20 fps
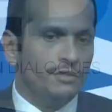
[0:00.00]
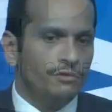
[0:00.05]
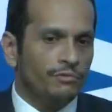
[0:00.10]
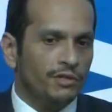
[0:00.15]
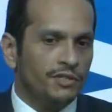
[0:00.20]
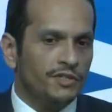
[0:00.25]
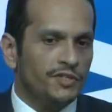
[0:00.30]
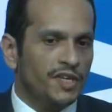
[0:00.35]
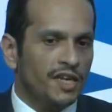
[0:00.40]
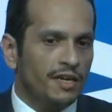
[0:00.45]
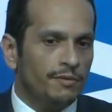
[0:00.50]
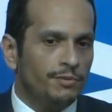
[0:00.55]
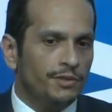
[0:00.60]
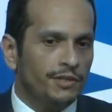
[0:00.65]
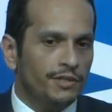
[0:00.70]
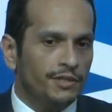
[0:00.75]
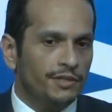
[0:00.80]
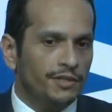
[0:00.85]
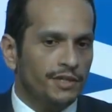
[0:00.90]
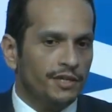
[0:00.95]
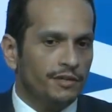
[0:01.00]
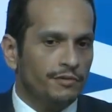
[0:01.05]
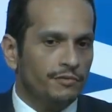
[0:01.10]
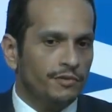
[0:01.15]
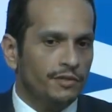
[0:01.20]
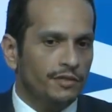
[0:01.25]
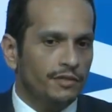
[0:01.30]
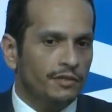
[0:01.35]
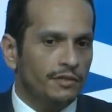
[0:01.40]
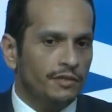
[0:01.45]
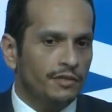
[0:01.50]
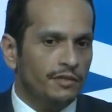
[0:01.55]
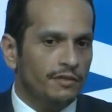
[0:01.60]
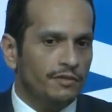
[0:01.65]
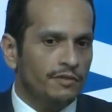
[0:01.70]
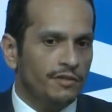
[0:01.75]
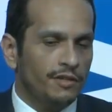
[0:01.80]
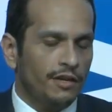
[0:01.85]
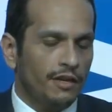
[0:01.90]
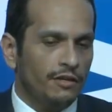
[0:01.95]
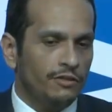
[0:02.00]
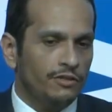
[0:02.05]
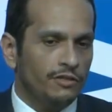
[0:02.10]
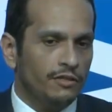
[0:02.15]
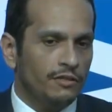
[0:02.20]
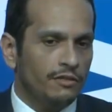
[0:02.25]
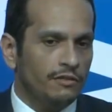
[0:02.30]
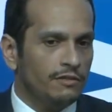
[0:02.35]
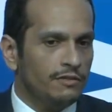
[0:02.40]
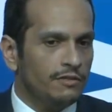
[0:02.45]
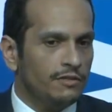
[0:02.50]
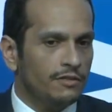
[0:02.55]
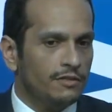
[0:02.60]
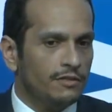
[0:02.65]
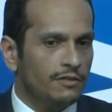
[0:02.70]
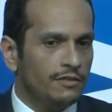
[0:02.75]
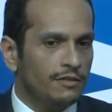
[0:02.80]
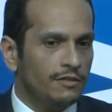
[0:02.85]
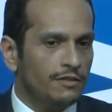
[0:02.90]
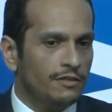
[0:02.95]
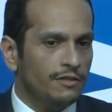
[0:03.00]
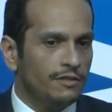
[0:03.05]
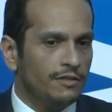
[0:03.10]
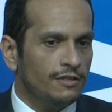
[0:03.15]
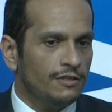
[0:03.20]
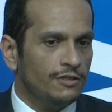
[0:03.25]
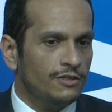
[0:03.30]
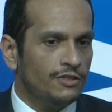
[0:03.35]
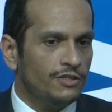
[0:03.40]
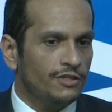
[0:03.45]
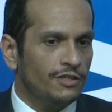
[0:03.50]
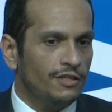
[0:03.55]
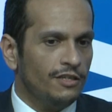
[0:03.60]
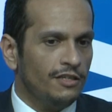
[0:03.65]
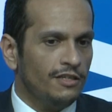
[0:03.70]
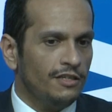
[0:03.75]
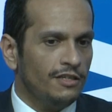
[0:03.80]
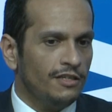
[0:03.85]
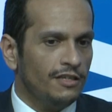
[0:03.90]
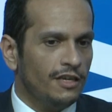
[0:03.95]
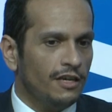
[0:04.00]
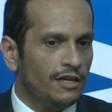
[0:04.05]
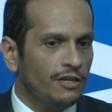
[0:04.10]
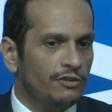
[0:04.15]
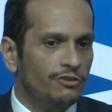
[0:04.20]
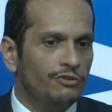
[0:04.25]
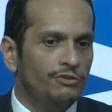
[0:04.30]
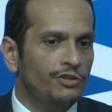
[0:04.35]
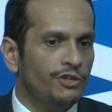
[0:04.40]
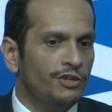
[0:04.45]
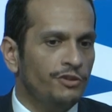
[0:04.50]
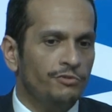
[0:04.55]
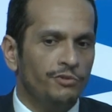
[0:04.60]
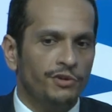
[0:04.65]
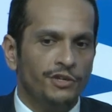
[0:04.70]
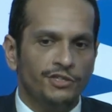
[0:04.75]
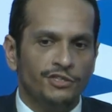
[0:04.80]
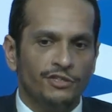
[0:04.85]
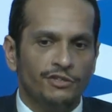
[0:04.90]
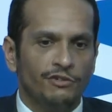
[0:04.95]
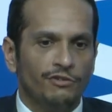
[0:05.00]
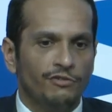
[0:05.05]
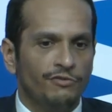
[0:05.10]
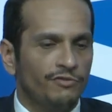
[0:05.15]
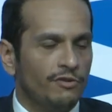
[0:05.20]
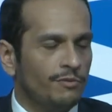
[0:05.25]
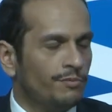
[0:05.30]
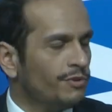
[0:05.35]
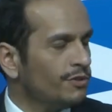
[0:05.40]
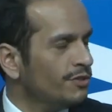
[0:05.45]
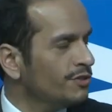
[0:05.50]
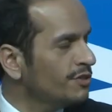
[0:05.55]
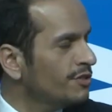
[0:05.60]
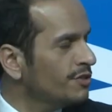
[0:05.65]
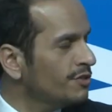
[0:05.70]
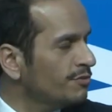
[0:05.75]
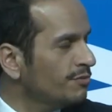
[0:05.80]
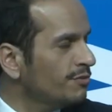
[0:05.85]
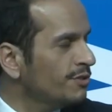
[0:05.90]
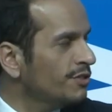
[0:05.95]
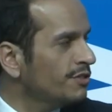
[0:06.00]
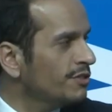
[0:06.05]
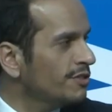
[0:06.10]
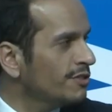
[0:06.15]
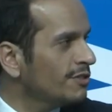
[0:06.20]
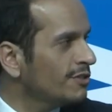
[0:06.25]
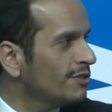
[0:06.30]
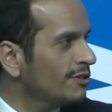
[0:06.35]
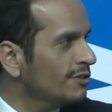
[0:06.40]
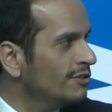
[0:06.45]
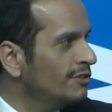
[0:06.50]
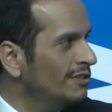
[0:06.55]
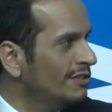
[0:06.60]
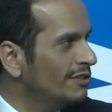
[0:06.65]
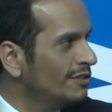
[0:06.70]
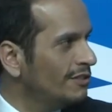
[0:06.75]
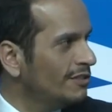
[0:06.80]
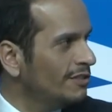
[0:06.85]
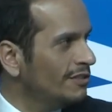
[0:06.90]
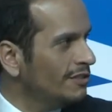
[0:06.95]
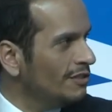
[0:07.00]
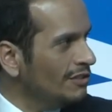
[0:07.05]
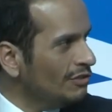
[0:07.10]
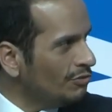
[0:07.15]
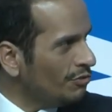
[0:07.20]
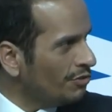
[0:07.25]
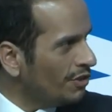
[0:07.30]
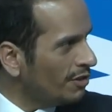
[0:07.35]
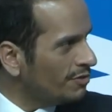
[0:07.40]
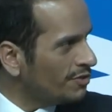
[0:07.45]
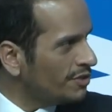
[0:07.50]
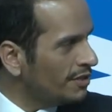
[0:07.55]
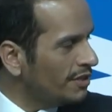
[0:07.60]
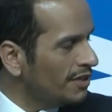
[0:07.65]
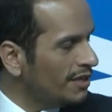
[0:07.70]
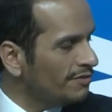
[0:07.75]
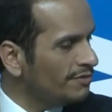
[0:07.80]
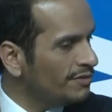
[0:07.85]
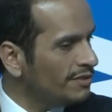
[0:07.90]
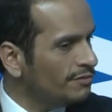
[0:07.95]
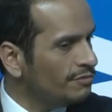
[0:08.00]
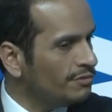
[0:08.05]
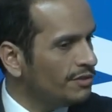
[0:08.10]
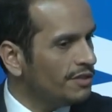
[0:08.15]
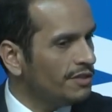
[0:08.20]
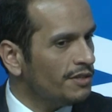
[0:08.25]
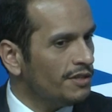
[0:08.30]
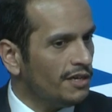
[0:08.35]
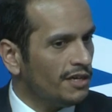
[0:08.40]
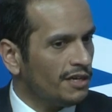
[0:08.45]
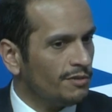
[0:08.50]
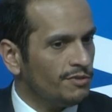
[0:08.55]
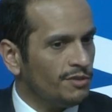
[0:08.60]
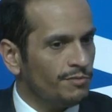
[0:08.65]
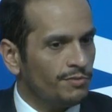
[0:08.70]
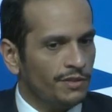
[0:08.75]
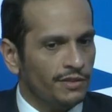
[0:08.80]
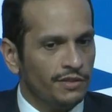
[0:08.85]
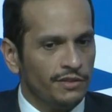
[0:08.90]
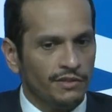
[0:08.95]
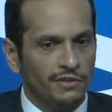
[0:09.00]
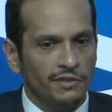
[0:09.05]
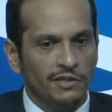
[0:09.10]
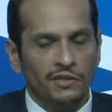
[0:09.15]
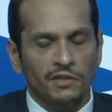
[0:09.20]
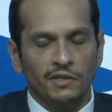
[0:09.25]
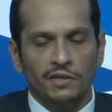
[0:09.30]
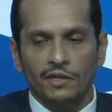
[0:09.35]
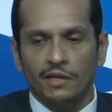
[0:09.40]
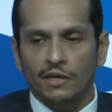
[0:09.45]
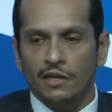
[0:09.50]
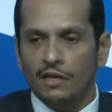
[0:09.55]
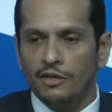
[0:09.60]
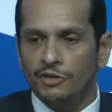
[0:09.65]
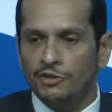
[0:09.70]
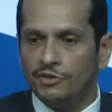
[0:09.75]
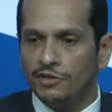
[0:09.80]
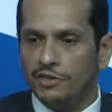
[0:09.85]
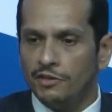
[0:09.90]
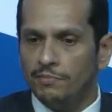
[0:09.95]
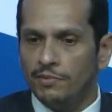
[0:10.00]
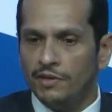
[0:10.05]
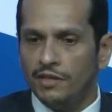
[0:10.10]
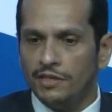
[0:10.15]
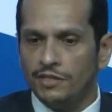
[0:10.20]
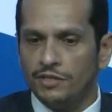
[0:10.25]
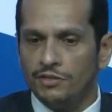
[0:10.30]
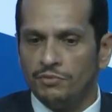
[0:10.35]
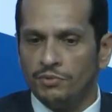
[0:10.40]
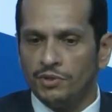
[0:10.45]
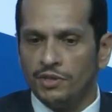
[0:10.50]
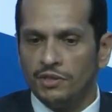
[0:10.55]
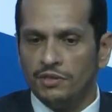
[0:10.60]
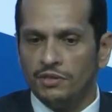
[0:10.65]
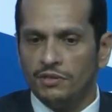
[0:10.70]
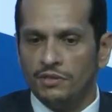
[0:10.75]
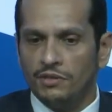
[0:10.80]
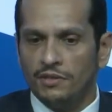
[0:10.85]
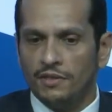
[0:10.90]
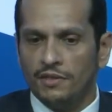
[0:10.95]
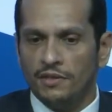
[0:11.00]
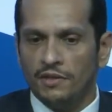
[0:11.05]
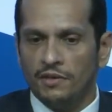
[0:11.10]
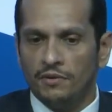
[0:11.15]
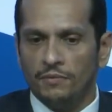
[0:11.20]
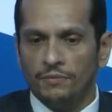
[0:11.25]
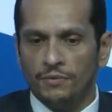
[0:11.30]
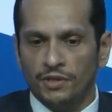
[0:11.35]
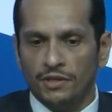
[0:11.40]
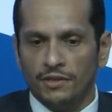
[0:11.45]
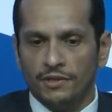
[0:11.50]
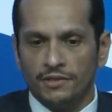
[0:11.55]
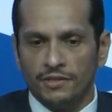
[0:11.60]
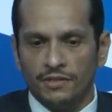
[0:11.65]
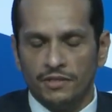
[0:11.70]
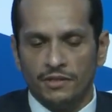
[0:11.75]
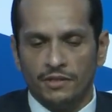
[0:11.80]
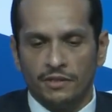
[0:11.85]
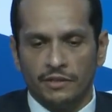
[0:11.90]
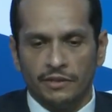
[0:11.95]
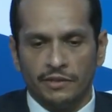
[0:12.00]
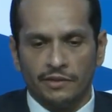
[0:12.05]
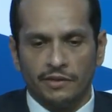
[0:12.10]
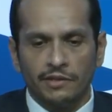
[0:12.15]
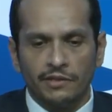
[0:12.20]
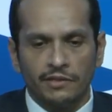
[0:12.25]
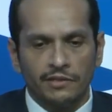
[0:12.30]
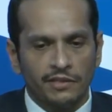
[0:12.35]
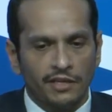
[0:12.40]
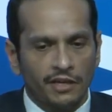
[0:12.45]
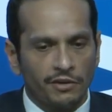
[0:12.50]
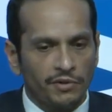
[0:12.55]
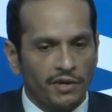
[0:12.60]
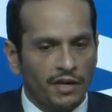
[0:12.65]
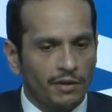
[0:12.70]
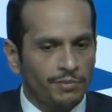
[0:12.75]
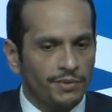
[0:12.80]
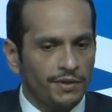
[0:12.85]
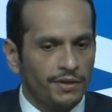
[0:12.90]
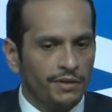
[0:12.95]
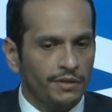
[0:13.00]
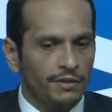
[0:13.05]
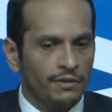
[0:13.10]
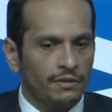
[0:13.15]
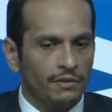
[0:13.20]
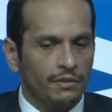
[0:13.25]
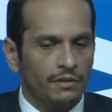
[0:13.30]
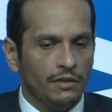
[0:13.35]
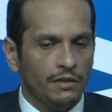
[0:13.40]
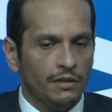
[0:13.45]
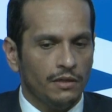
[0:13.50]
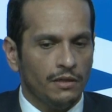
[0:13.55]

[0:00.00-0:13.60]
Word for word: what's happening now in, in the region, it's, uh, it's really a continuation of a process which started in, in 2011 when the Arab Spring, the Arab Spring. took place. What uh, we are seeing right now happening uh,